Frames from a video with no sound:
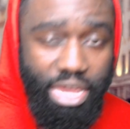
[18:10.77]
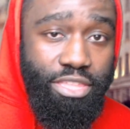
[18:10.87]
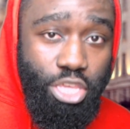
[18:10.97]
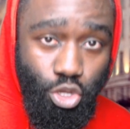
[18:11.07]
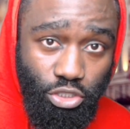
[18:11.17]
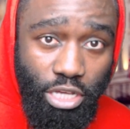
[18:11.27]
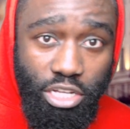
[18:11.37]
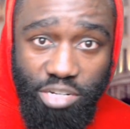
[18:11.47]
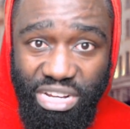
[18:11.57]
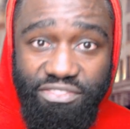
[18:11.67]
and then you're
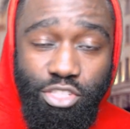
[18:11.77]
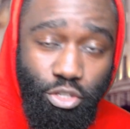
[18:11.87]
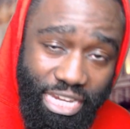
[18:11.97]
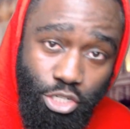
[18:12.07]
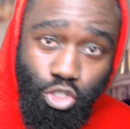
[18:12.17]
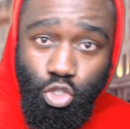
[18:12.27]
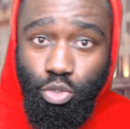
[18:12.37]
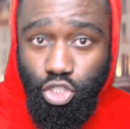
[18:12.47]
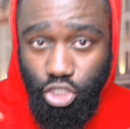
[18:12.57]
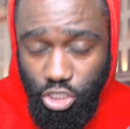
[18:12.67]
starting to believe it's okay to do
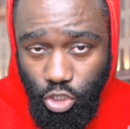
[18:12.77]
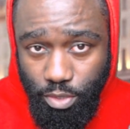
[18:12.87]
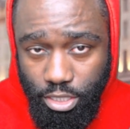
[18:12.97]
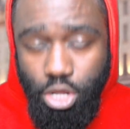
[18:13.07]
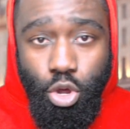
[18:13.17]
what she's doing,